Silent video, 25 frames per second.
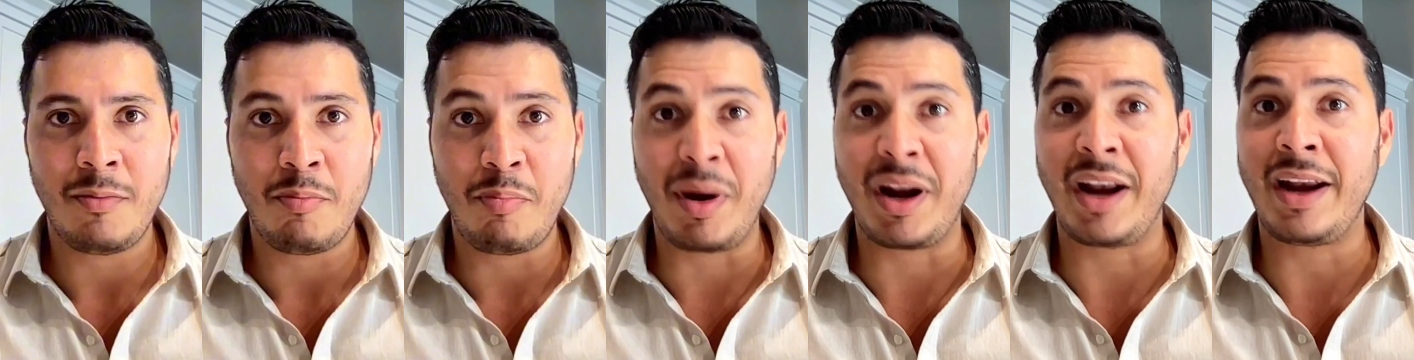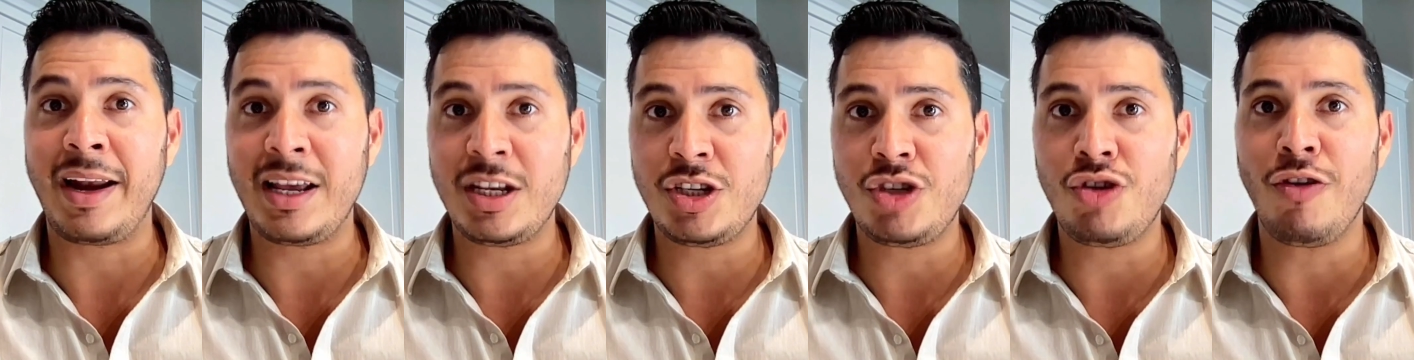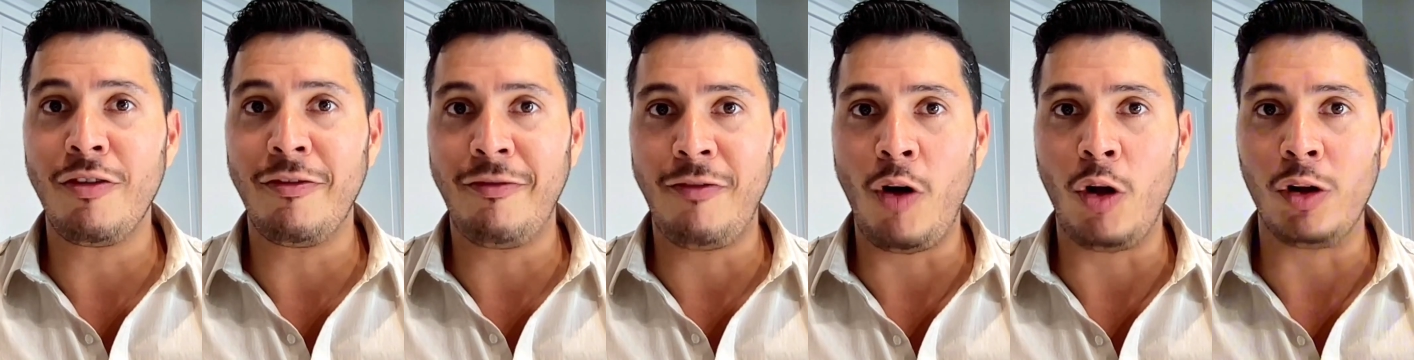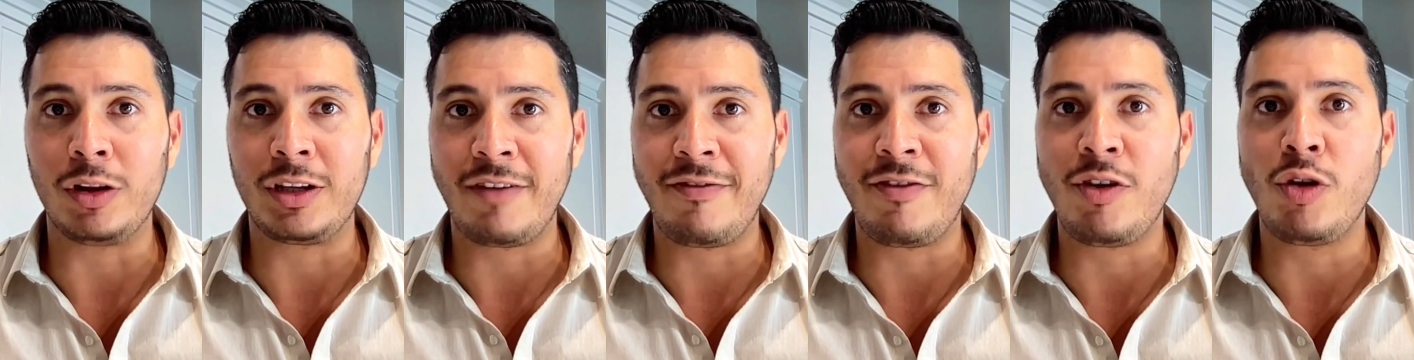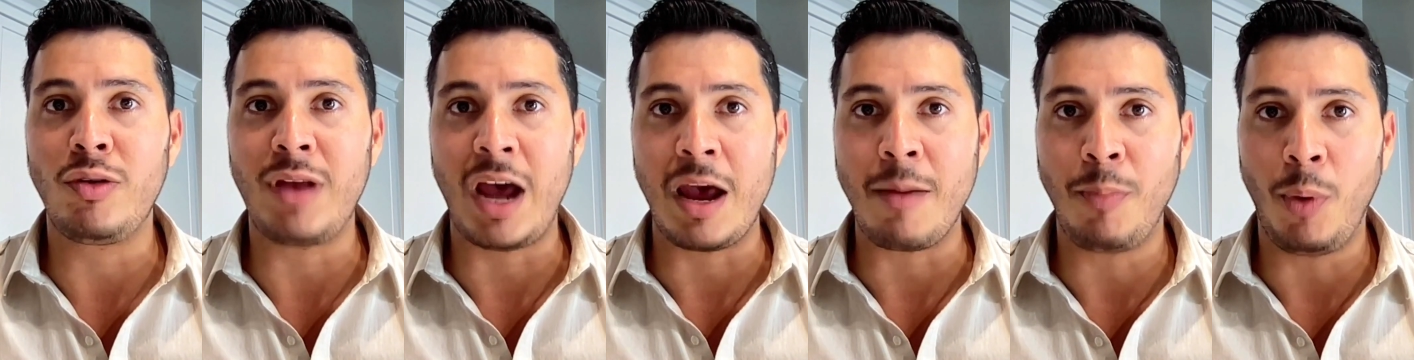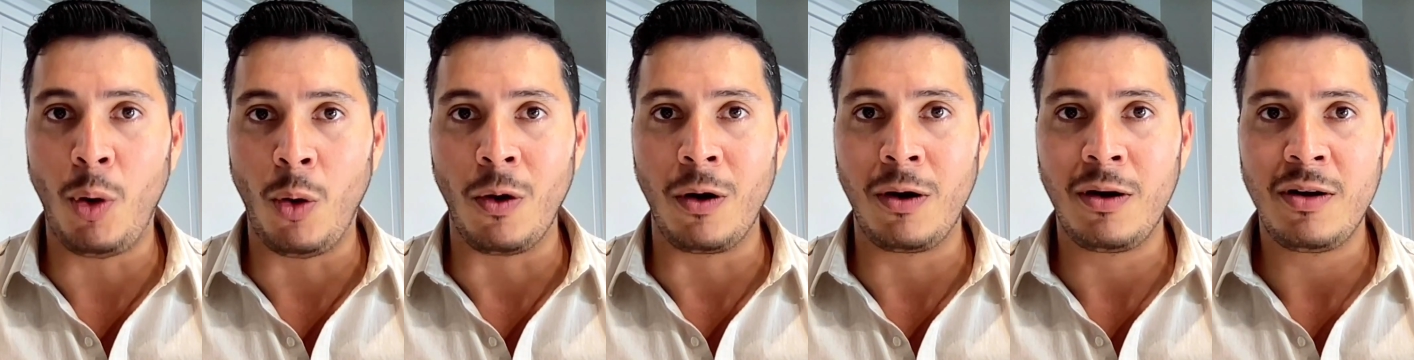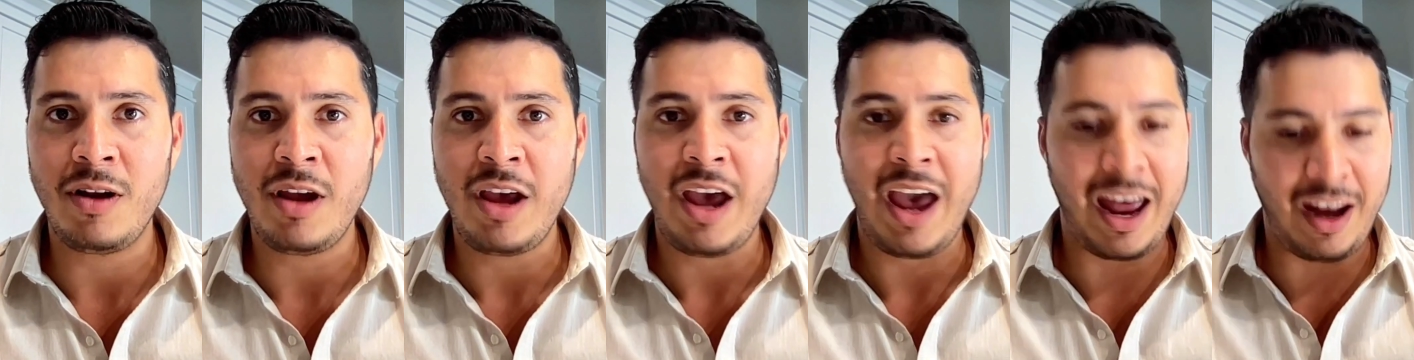but it is your fault if you die poor.
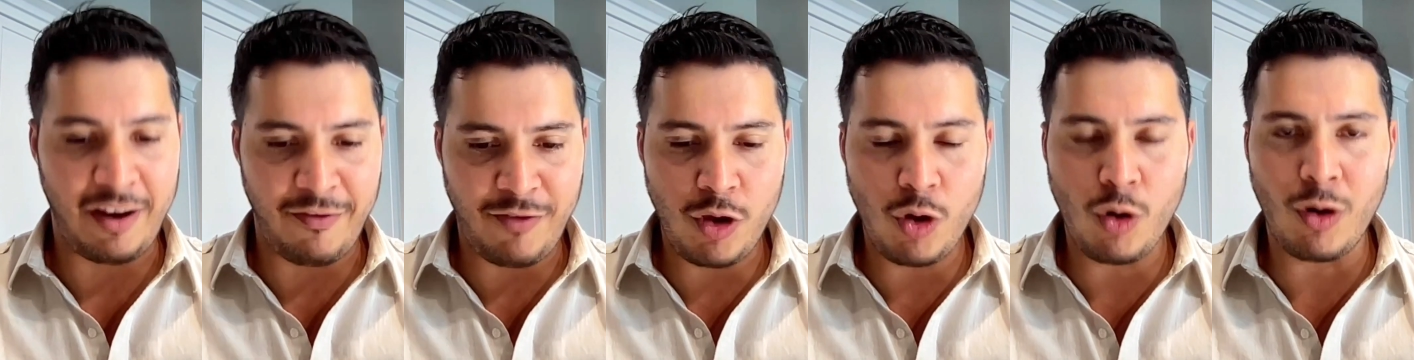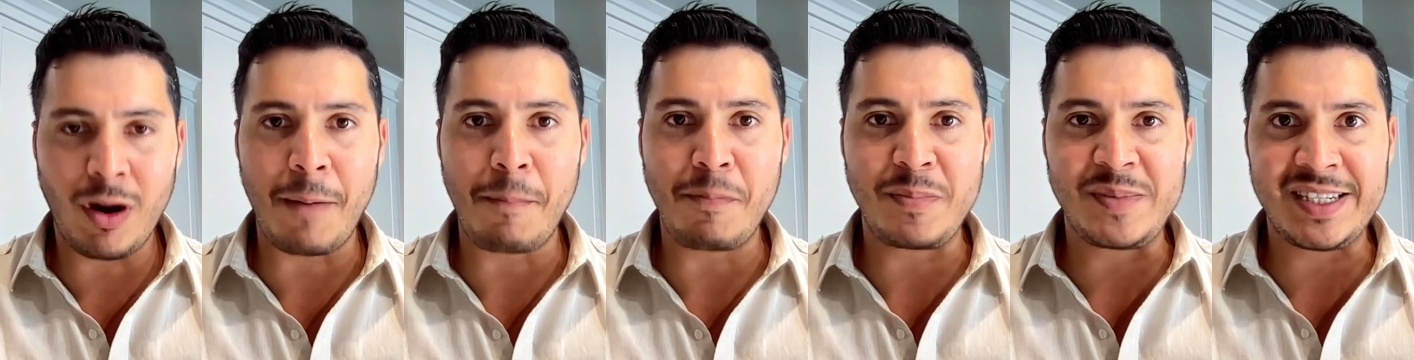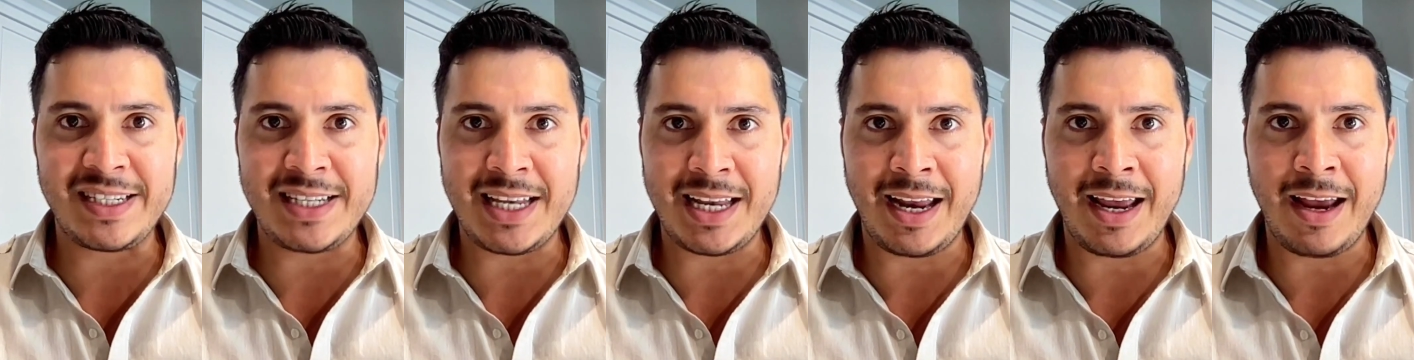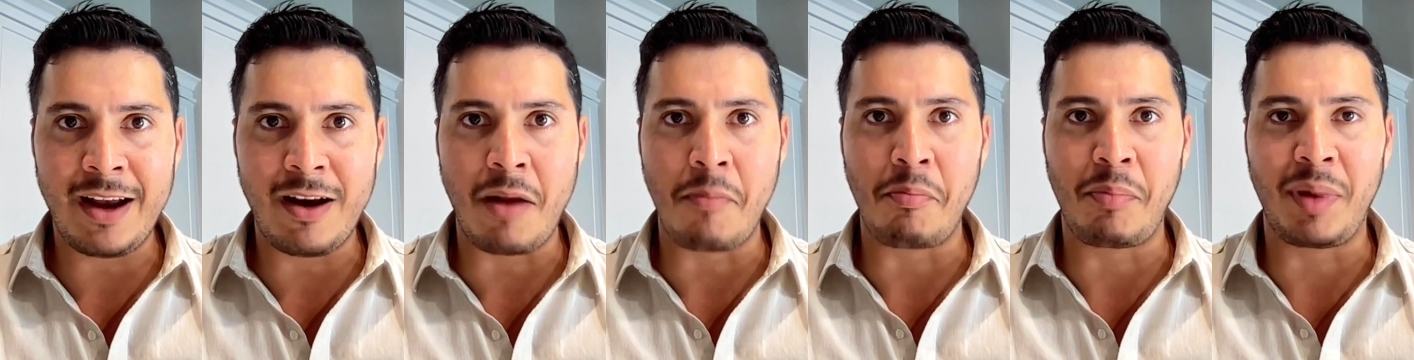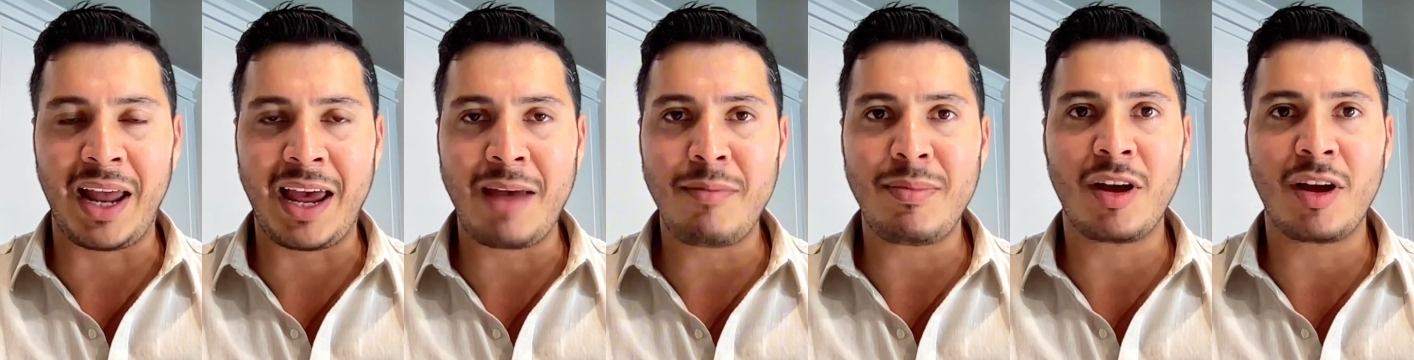And if you're going to sit here and blame